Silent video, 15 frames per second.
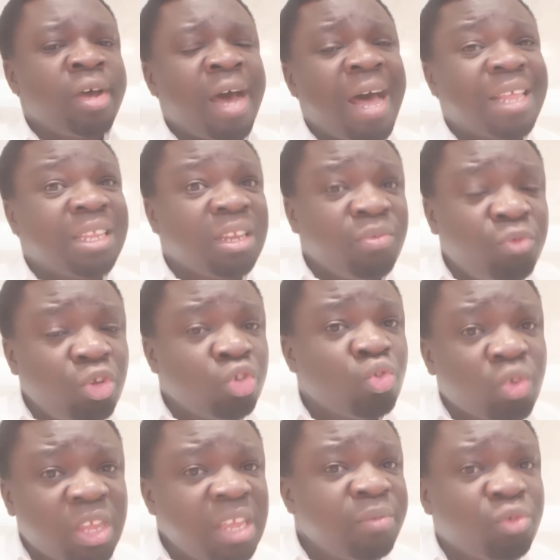has refused to
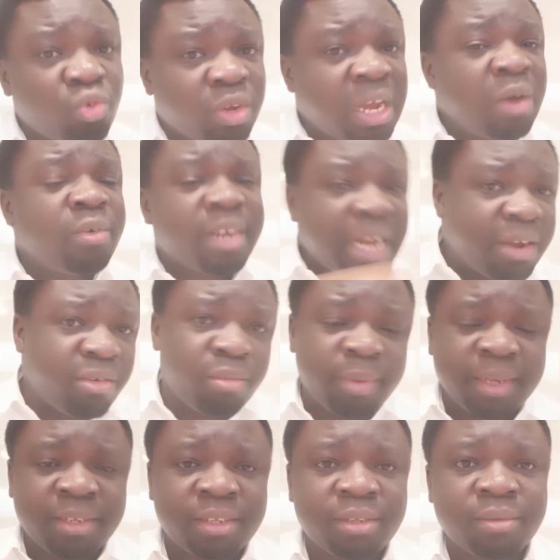give to county
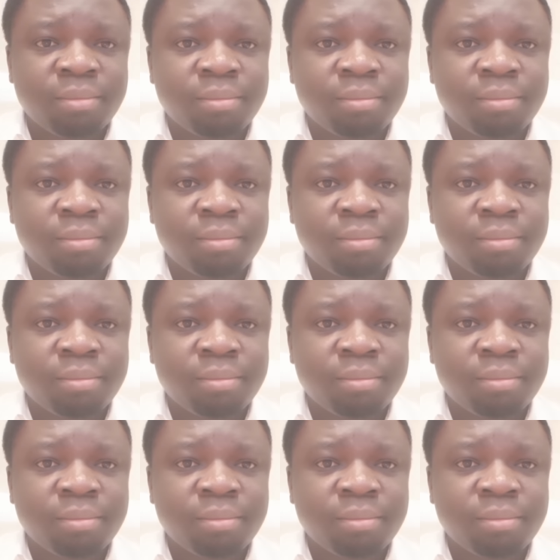governments.